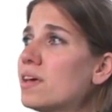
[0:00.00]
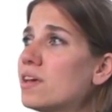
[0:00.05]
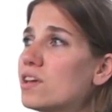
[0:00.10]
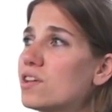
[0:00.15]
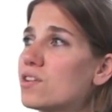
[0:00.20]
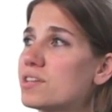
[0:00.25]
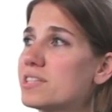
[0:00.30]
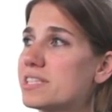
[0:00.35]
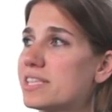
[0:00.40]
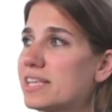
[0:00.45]

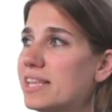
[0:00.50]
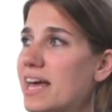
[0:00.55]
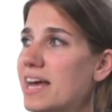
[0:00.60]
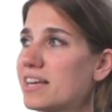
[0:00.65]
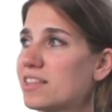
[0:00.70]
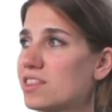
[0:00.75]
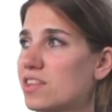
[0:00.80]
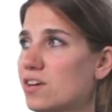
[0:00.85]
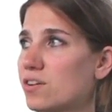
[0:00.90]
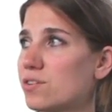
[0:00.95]
You can
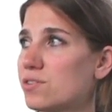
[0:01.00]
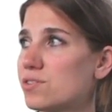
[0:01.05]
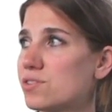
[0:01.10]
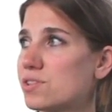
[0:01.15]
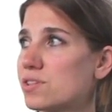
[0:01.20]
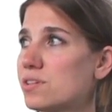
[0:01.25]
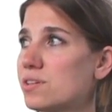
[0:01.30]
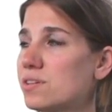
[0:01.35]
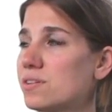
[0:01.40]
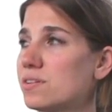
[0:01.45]
select
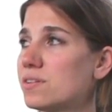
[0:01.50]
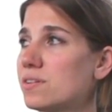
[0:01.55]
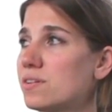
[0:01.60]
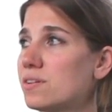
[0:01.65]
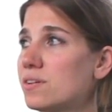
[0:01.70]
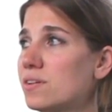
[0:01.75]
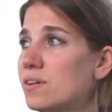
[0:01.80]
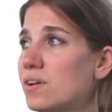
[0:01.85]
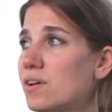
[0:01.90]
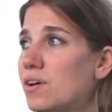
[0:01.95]
those
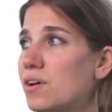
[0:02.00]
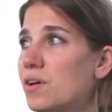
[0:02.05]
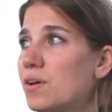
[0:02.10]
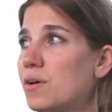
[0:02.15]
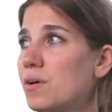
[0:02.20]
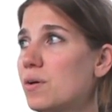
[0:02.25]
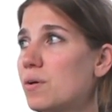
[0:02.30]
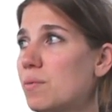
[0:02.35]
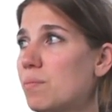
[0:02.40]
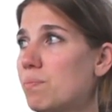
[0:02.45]

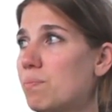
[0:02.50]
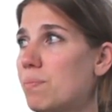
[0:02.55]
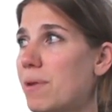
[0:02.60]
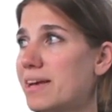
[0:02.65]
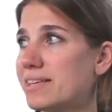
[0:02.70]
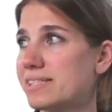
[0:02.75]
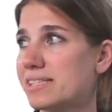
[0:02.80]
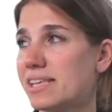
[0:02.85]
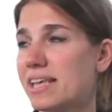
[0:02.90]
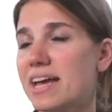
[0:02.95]

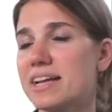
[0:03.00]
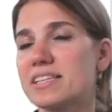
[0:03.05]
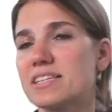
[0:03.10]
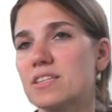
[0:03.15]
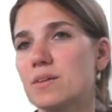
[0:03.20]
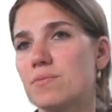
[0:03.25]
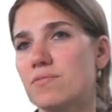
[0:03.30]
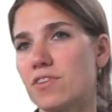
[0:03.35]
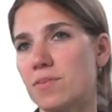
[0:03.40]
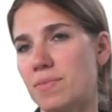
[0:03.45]
by selecting
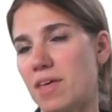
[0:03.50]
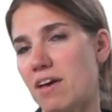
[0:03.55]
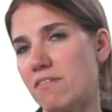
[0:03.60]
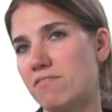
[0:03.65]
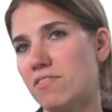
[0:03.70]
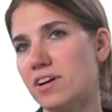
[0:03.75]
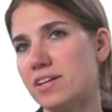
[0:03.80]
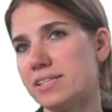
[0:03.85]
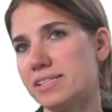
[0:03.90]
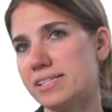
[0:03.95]
them from
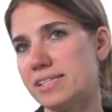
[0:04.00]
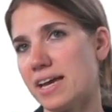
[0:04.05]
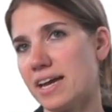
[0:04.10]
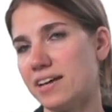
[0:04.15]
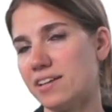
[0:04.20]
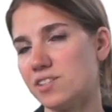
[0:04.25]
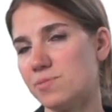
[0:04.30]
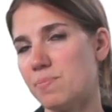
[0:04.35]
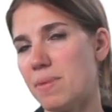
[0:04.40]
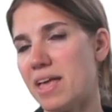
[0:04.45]
that Font
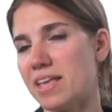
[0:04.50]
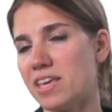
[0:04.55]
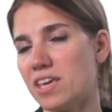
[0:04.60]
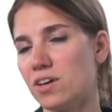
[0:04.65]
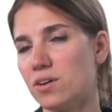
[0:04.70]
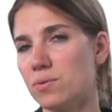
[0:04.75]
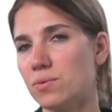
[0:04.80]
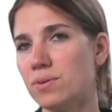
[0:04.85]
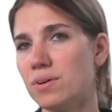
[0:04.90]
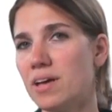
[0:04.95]
Styles
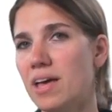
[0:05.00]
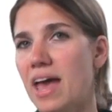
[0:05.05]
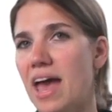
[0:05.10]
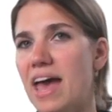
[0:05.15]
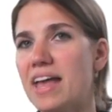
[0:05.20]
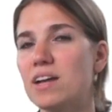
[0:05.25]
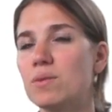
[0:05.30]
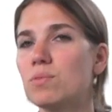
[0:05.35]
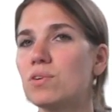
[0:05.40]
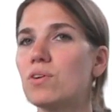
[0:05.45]
menu,
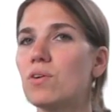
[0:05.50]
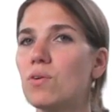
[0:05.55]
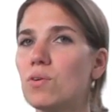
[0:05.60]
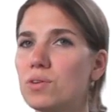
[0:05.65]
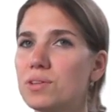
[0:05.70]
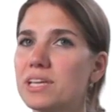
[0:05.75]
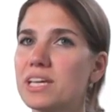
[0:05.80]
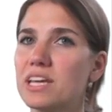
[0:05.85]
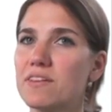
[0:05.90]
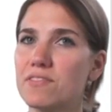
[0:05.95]
and it will
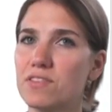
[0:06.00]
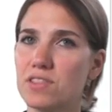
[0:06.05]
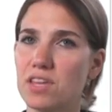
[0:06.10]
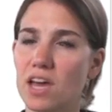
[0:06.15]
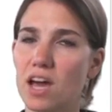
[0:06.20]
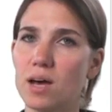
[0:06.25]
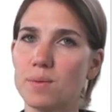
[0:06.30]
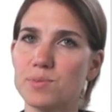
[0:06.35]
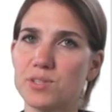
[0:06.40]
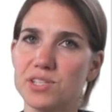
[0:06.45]
only give you
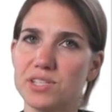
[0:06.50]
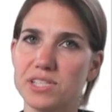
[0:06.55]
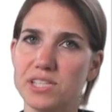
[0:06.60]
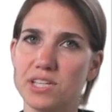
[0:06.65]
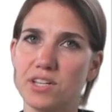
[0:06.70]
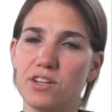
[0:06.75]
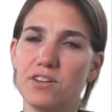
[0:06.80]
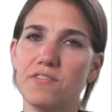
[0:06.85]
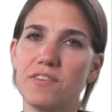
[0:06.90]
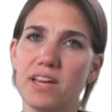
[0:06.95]
the options
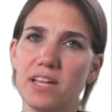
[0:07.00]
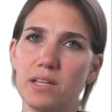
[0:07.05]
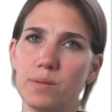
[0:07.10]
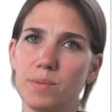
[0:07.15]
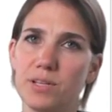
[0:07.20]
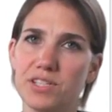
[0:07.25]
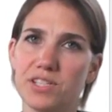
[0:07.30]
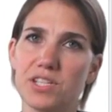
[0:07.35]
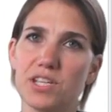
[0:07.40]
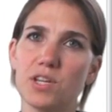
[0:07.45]
that are
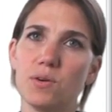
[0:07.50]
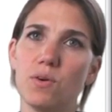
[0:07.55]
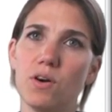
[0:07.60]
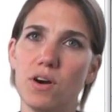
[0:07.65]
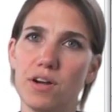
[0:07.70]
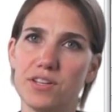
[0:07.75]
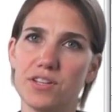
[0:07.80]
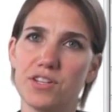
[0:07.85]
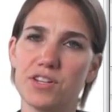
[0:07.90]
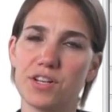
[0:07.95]
available to you
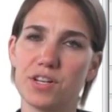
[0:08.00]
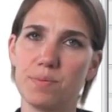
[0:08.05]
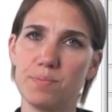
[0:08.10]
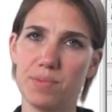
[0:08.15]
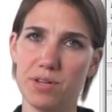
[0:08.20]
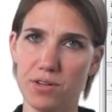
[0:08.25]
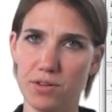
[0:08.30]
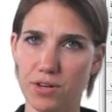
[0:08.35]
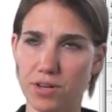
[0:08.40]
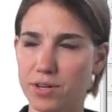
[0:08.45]
on your
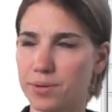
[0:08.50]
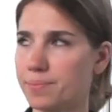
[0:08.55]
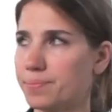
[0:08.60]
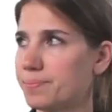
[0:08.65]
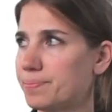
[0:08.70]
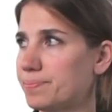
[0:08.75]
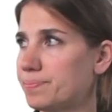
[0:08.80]
computer.